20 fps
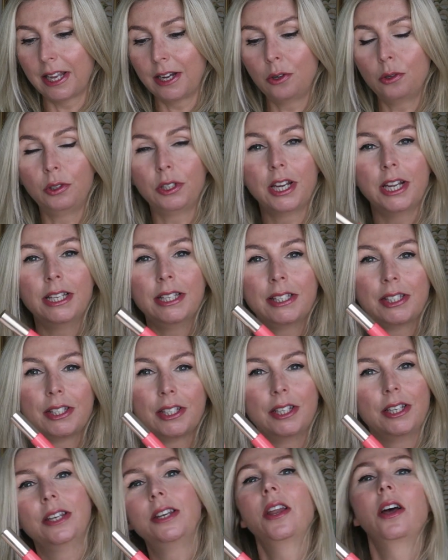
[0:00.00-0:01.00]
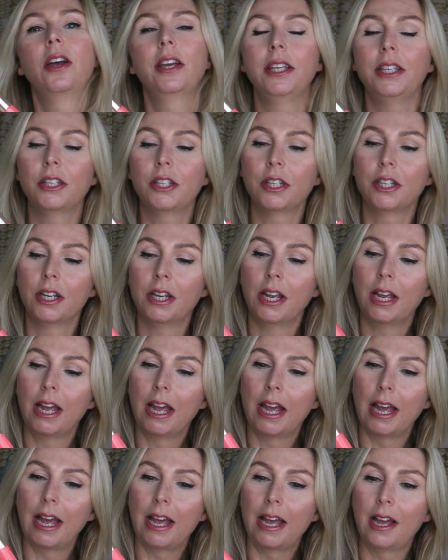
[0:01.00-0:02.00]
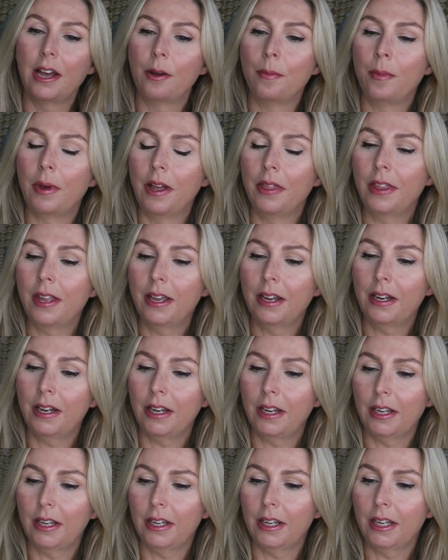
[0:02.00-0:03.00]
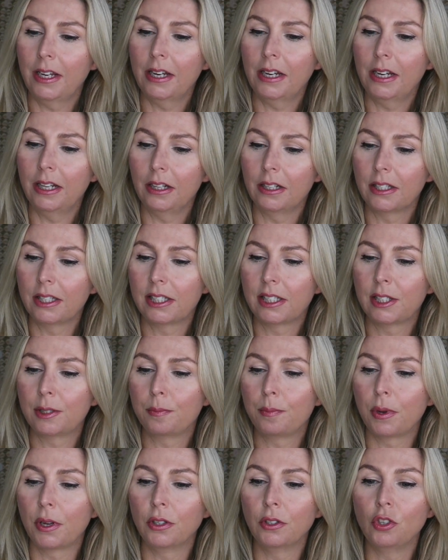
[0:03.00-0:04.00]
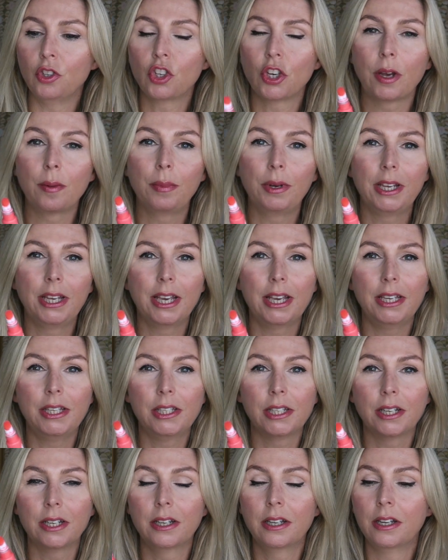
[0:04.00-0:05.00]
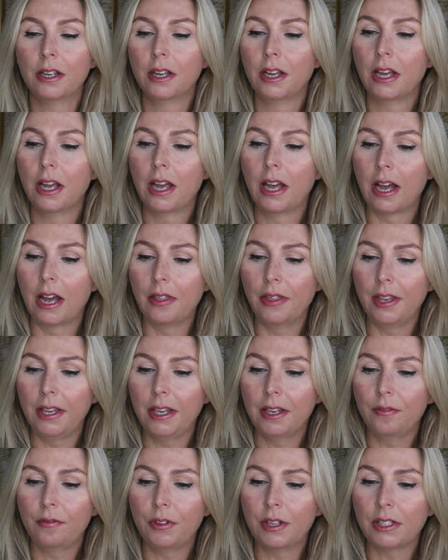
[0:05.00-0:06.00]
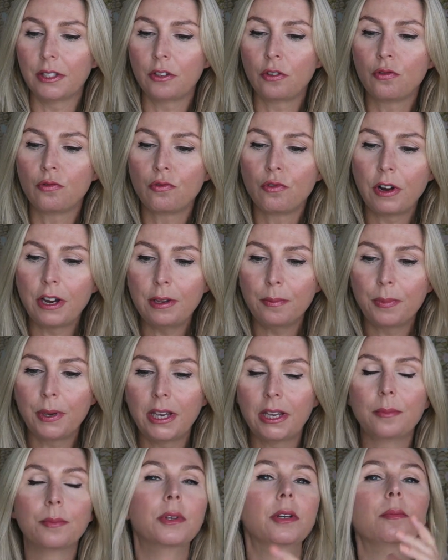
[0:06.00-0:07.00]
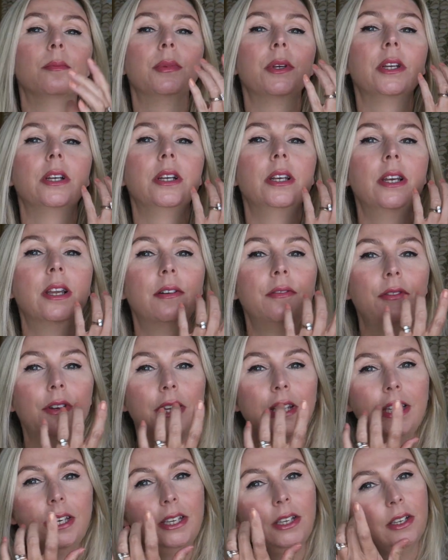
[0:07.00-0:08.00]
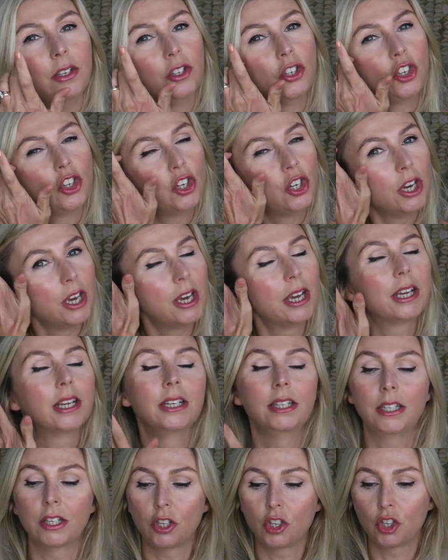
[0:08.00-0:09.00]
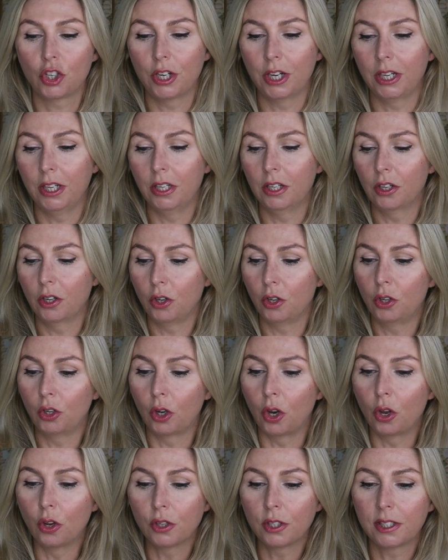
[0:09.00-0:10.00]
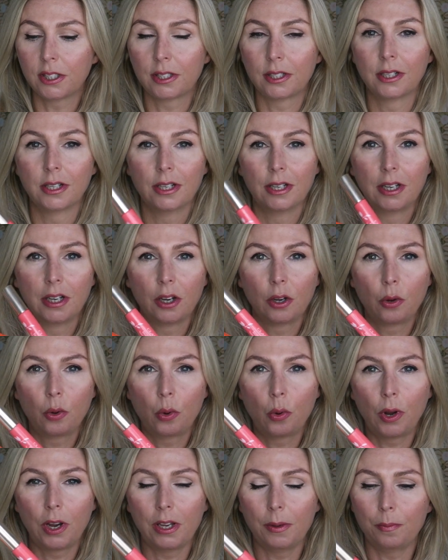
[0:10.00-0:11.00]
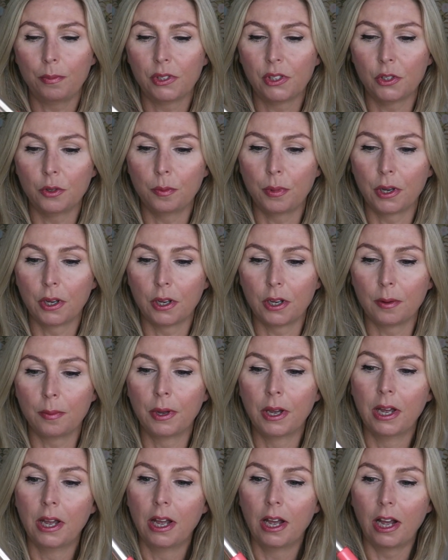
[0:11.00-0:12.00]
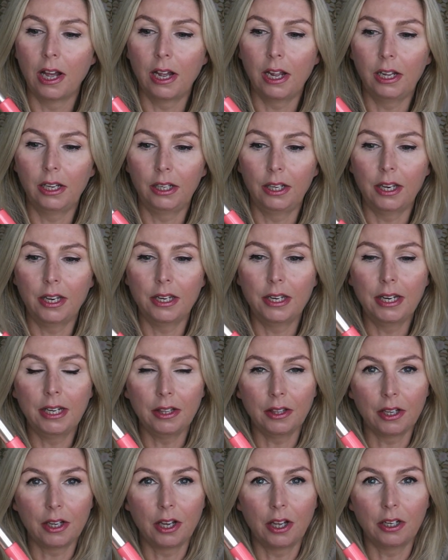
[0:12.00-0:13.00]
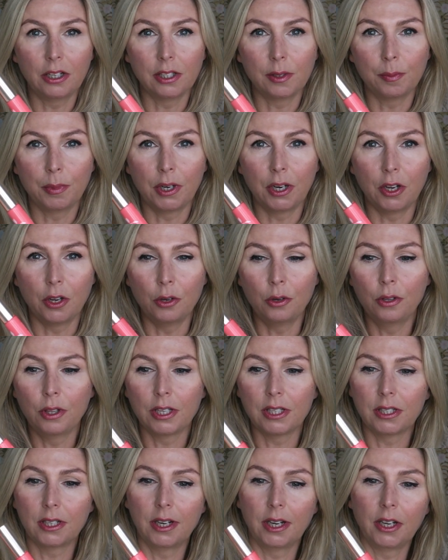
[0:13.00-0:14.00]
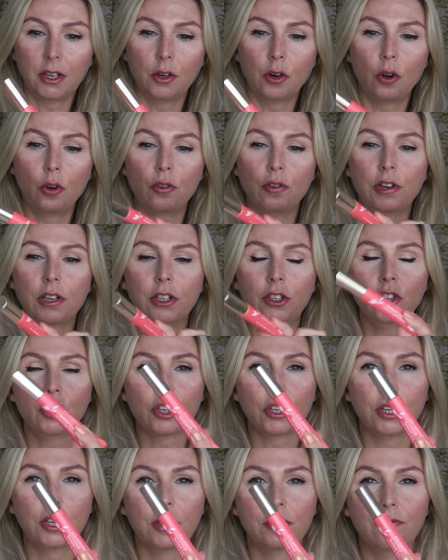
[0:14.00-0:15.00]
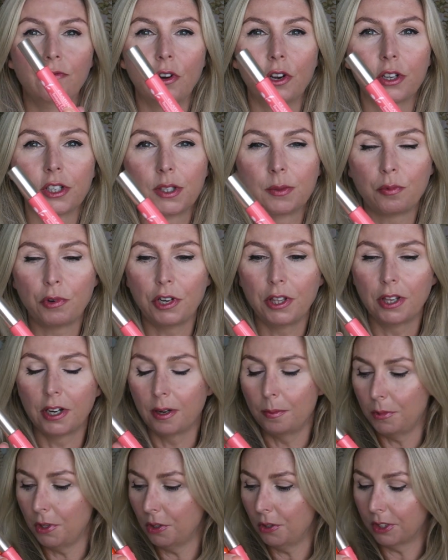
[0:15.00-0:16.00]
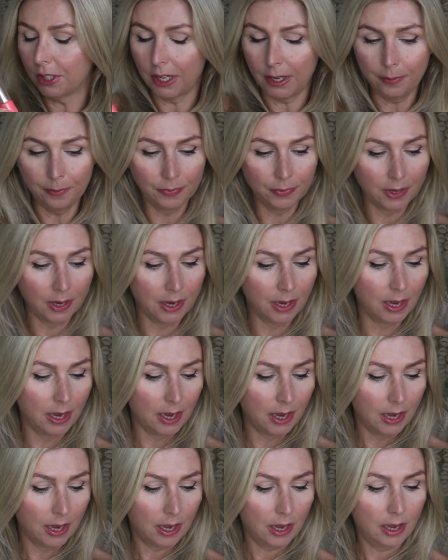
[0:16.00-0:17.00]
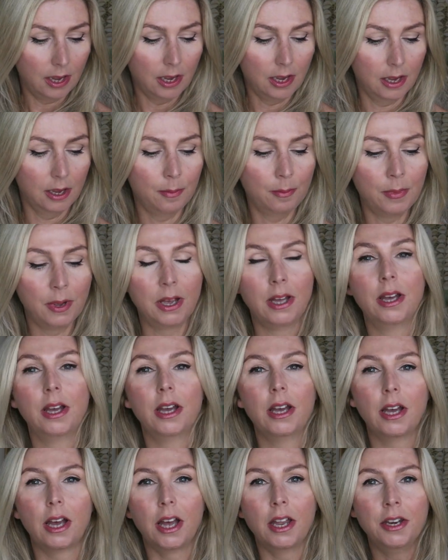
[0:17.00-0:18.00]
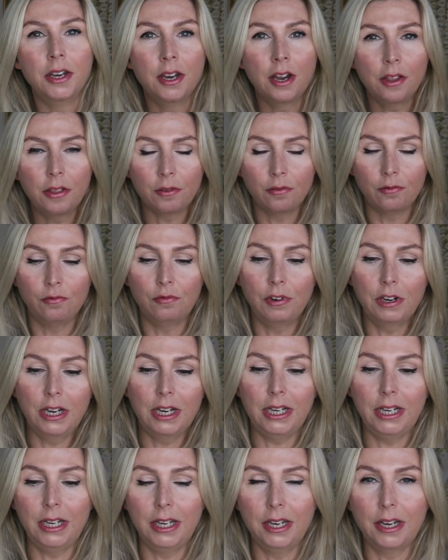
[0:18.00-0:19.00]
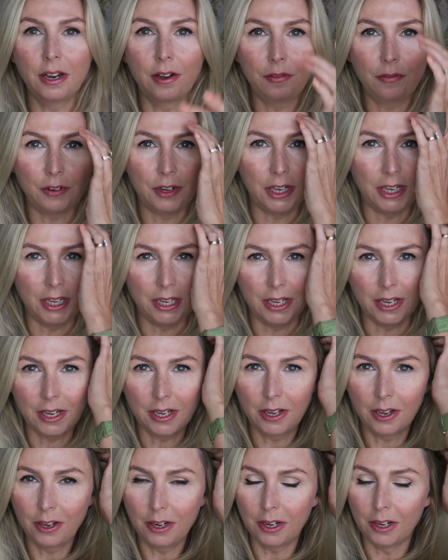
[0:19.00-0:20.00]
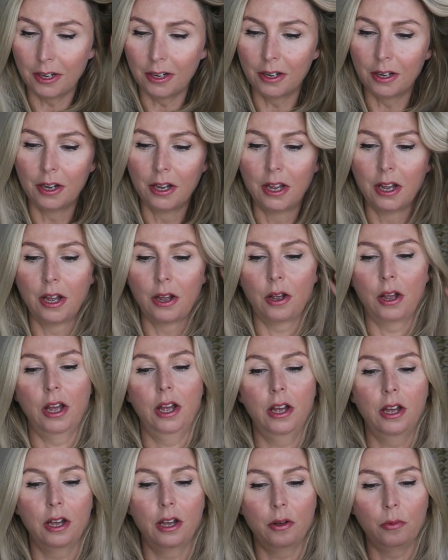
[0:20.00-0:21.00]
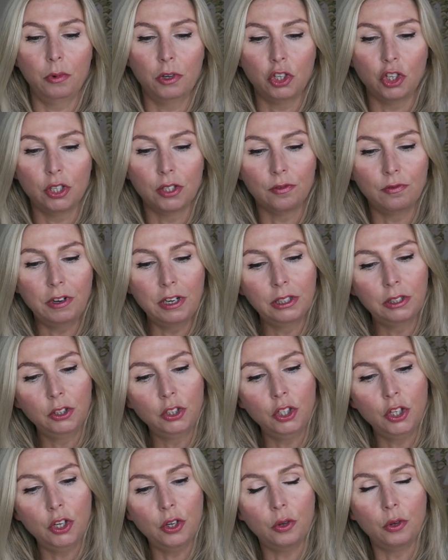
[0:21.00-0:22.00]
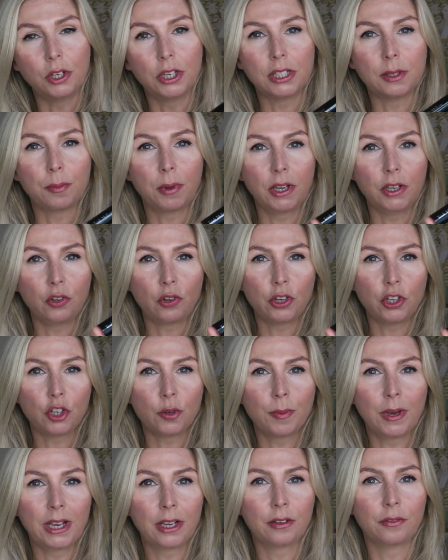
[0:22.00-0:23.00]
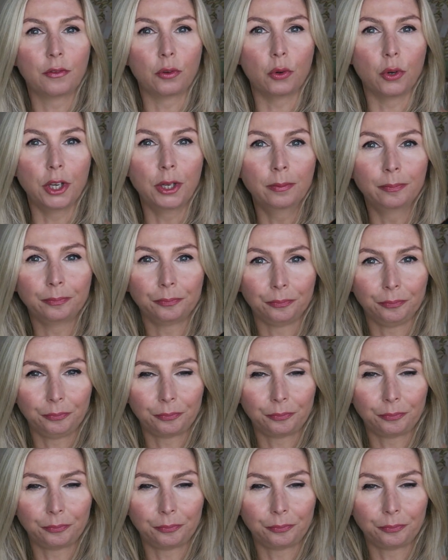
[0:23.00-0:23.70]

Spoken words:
They're called Instant Light, and they're in a little sponge applicator, and they give this great pigment but a lovely sheer conditioning gloss. Quite superb. I'll link the colours below. There's like an orange and a raspberry that I'm using. Another really lovely colour, which is a real nude. It's by Trish McAvoy,